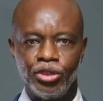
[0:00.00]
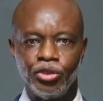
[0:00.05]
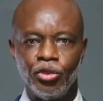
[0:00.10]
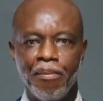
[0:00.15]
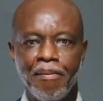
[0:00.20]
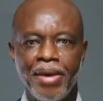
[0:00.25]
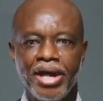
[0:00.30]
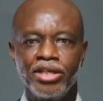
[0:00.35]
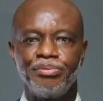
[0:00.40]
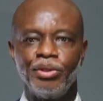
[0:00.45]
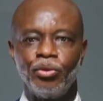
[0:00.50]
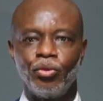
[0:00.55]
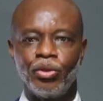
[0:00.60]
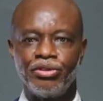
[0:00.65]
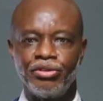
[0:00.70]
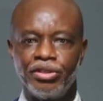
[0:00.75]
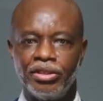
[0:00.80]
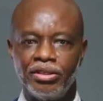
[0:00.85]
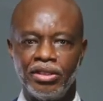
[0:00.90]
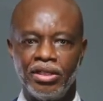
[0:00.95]
You must be
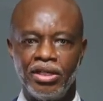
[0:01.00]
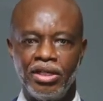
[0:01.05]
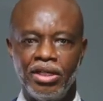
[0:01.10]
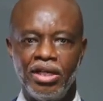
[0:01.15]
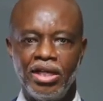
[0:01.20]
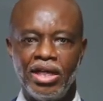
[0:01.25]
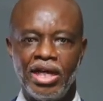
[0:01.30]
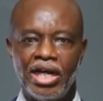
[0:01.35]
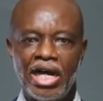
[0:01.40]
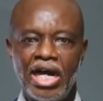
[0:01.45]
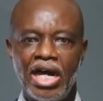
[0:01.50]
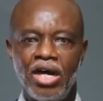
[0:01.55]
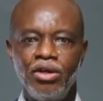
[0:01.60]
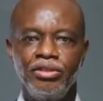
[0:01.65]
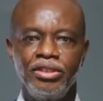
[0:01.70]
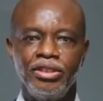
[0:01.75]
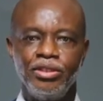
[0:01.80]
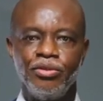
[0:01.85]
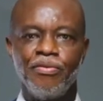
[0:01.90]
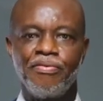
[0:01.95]
wondering,
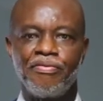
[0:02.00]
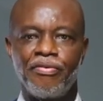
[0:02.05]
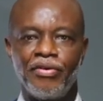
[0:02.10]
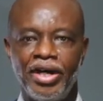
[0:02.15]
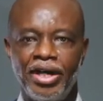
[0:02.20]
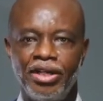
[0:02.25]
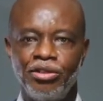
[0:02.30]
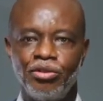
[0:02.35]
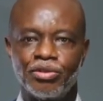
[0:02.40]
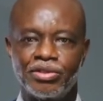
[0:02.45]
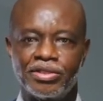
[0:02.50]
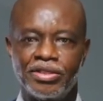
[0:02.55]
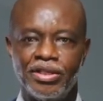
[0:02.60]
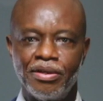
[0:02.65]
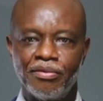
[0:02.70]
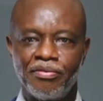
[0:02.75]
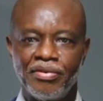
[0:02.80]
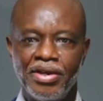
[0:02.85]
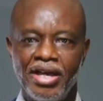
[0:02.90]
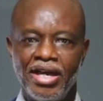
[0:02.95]
how did you find
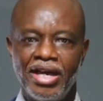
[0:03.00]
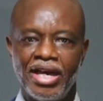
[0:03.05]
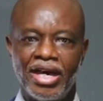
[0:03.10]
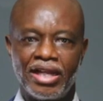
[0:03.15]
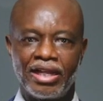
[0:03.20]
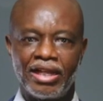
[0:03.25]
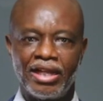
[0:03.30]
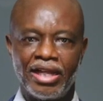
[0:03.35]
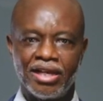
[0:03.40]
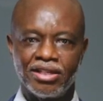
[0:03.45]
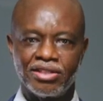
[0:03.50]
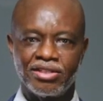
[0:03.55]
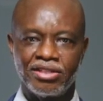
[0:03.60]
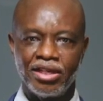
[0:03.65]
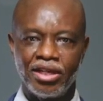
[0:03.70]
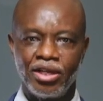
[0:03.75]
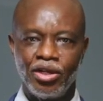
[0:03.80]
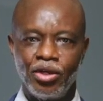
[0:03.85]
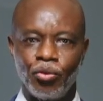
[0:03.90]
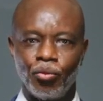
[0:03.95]
yourself at
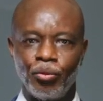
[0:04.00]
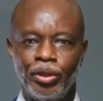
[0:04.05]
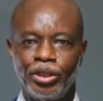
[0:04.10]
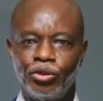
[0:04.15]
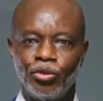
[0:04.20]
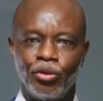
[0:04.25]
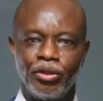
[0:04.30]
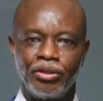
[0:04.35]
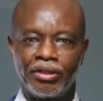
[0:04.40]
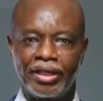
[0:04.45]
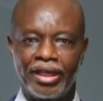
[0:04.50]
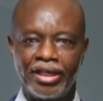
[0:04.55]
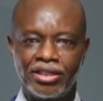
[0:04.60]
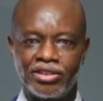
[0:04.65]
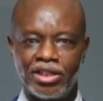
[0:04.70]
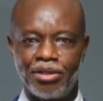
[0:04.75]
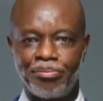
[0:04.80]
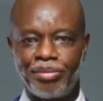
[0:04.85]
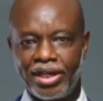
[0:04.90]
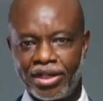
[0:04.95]
NASA with your
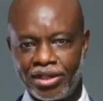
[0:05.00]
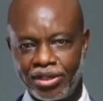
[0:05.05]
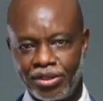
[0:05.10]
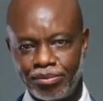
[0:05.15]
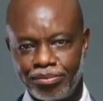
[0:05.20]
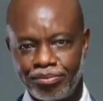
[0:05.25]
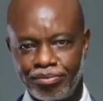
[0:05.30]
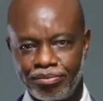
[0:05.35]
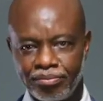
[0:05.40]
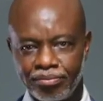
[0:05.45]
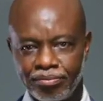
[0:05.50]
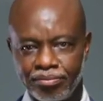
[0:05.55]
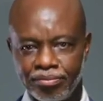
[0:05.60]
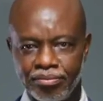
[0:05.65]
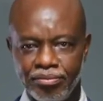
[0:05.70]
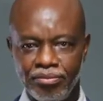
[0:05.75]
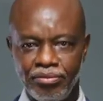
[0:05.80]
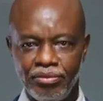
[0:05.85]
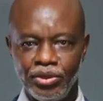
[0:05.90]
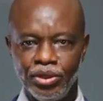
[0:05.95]
educational background?
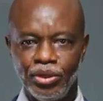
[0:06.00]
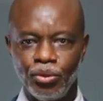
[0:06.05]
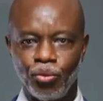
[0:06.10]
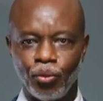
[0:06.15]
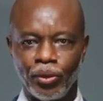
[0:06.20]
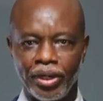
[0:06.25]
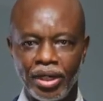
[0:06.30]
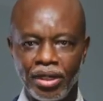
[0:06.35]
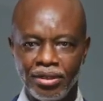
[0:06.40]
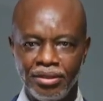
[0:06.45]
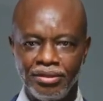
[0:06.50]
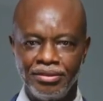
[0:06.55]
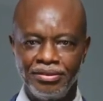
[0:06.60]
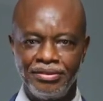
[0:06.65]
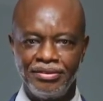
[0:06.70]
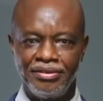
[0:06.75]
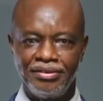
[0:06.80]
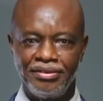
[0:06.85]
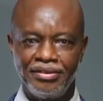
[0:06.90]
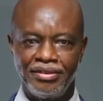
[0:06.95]
Well,
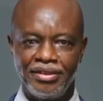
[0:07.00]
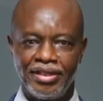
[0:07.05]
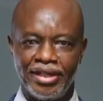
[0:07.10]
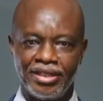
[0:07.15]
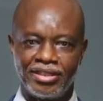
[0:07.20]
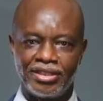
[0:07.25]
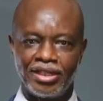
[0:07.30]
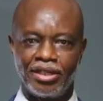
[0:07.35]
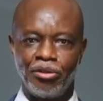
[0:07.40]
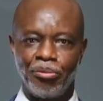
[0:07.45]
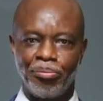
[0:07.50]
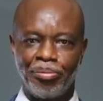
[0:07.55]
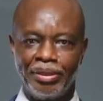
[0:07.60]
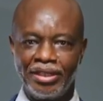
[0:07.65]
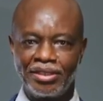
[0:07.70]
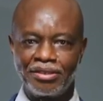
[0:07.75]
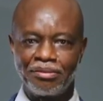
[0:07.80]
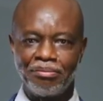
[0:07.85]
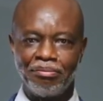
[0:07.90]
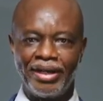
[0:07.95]
I shall
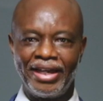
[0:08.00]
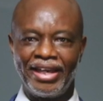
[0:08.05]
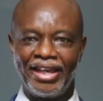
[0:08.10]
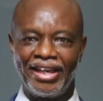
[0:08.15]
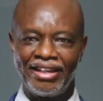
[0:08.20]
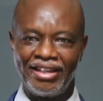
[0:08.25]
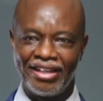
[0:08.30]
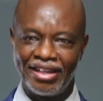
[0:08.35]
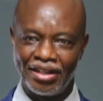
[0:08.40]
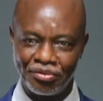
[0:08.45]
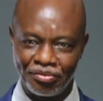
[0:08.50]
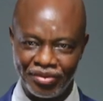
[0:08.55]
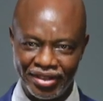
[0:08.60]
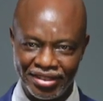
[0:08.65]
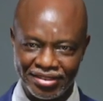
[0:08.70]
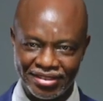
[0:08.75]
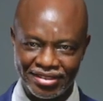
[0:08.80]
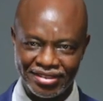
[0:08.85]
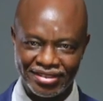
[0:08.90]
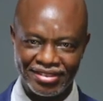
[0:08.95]
repeat my earlier
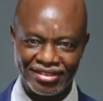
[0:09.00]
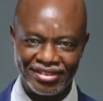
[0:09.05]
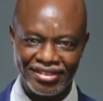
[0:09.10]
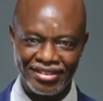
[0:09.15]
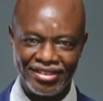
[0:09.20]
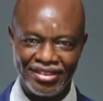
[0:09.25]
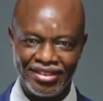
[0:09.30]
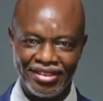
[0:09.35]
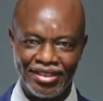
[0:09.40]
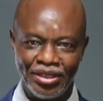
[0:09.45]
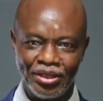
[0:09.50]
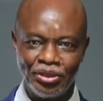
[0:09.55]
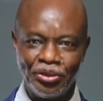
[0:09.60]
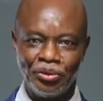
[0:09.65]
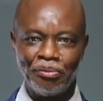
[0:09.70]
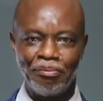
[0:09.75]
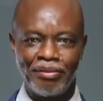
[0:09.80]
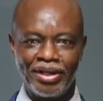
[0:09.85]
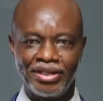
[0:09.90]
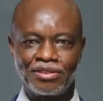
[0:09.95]
advice.
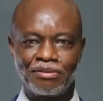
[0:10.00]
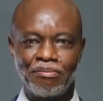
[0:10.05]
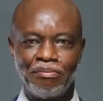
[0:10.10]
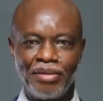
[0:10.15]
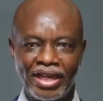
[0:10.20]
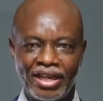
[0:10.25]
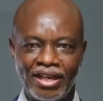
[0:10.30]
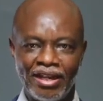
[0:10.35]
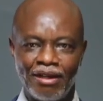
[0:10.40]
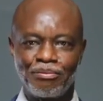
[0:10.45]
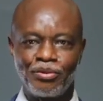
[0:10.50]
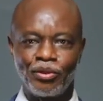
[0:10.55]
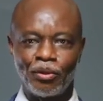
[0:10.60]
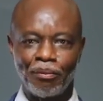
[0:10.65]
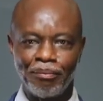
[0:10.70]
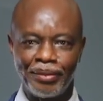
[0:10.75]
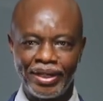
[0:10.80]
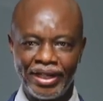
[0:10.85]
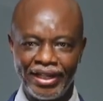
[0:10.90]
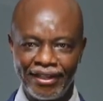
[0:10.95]
You must make up
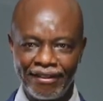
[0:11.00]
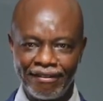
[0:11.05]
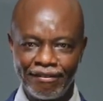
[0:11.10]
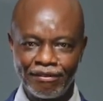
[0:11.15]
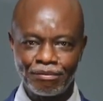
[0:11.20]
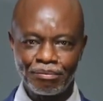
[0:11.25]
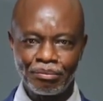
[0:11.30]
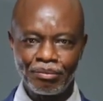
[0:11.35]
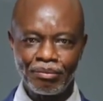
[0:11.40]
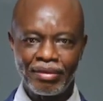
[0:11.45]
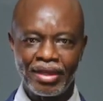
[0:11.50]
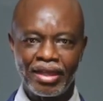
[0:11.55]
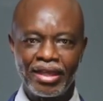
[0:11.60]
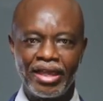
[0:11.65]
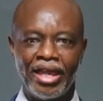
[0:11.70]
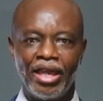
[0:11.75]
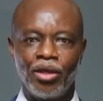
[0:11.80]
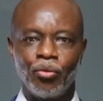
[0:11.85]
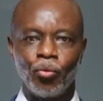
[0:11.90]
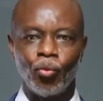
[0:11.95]
your mind
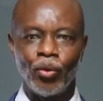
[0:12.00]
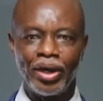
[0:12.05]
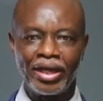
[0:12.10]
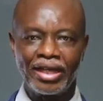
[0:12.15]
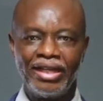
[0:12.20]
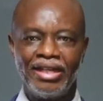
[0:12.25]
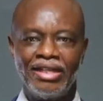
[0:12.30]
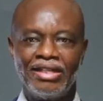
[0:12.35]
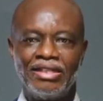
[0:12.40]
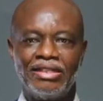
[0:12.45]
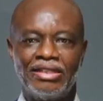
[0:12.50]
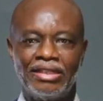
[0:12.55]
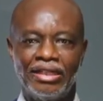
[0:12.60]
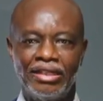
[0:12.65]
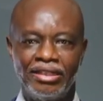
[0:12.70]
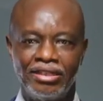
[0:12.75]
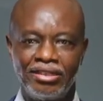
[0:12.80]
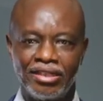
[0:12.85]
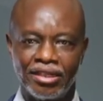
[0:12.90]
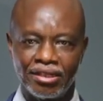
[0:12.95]
and work
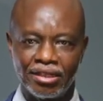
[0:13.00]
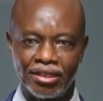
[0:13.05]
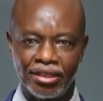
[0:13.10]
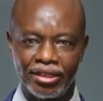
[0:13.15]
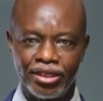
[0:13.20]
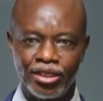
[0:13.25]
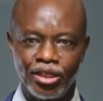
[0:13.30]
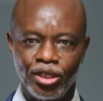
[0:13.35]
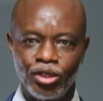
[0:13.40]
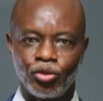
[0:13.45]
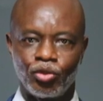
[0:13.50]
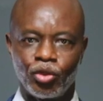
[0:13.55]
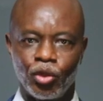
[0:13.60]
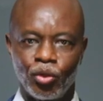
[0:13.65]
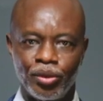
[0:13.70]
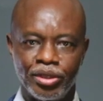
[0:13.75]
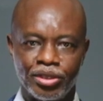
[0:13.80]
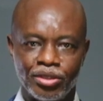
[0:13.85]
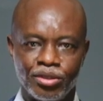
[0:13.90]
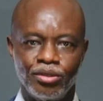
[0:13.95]
diligently
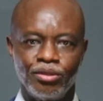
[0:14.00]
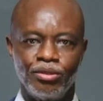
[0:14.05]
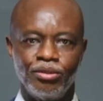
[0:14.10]
towards